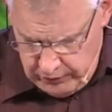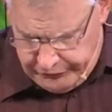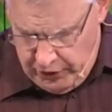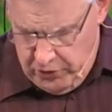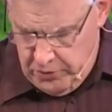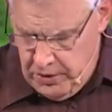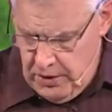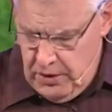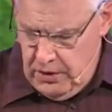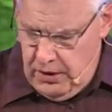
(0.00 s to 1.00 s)
so
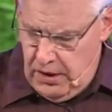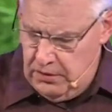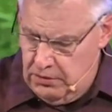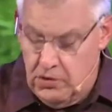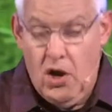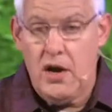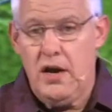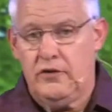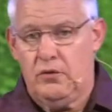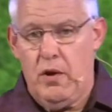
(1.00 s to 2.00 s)
God
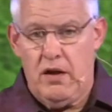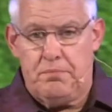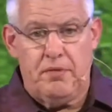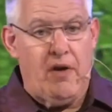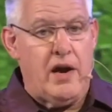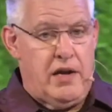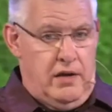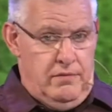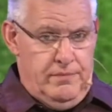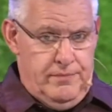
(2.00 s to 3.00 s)
has a way of
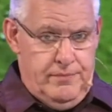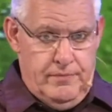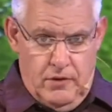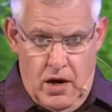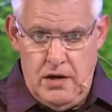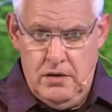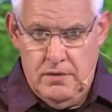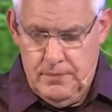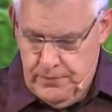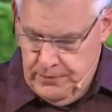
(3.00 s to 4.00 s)
providing, right?
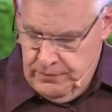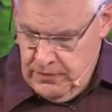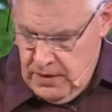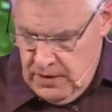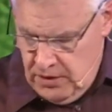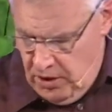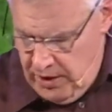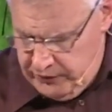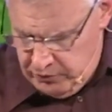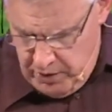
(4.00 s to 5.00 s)

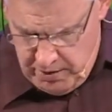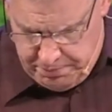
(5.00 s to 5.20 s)
God has a way